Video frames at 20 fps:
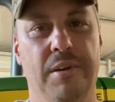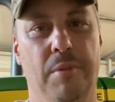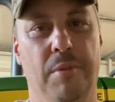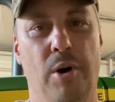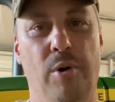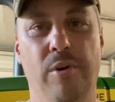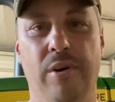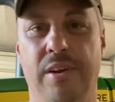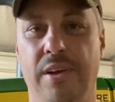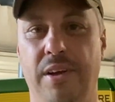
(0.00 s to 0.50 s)
The
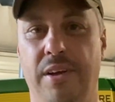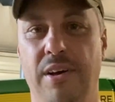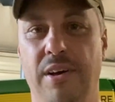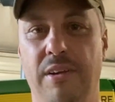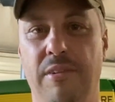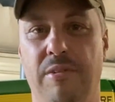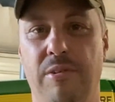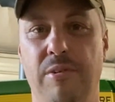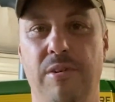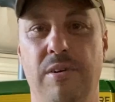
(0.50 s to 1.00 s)
mower can
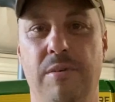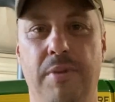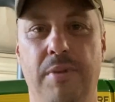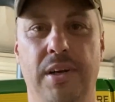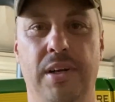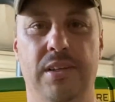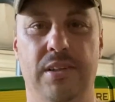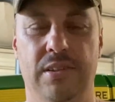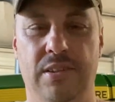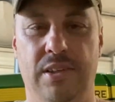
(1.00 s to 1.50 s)
cut through it,
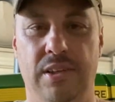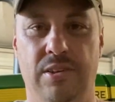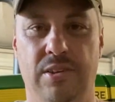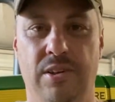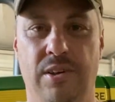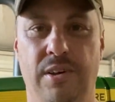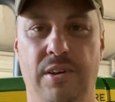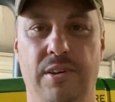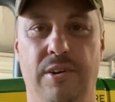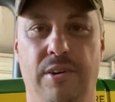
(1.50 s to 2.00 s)
but it just
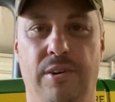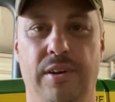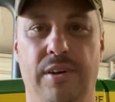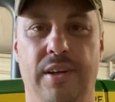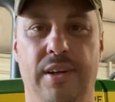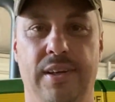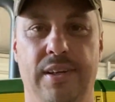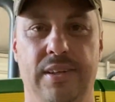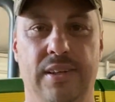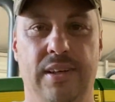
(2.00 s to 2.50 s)
gets hung
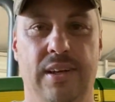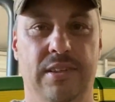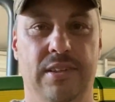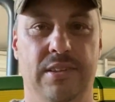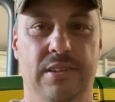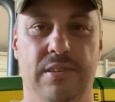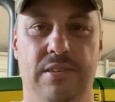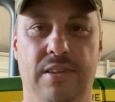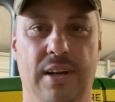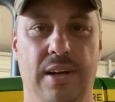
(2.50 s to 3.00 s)
on it, and
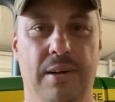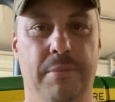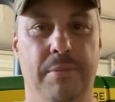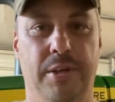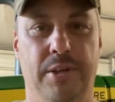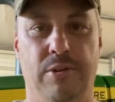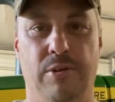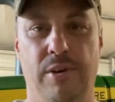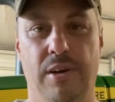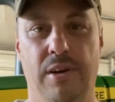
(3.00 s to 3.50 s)
you just got a
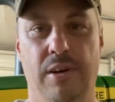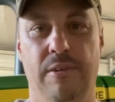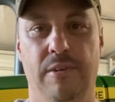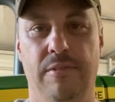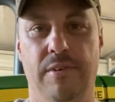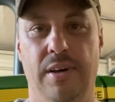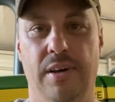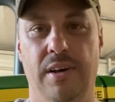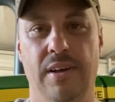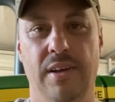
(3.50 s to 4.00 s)
big
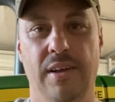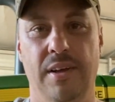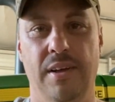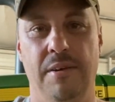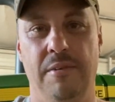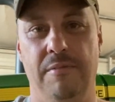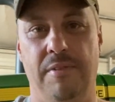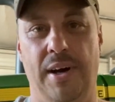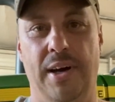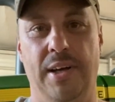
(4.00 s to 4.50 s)
trail of
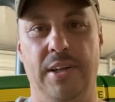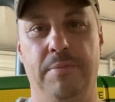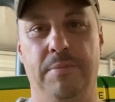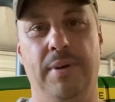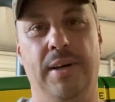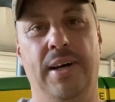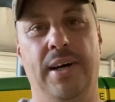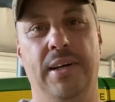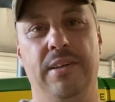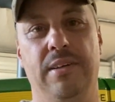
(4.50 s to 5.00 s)

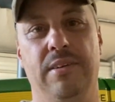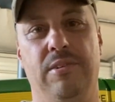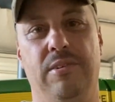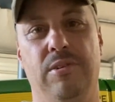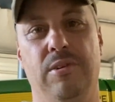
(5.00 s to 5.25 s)
vines behind you.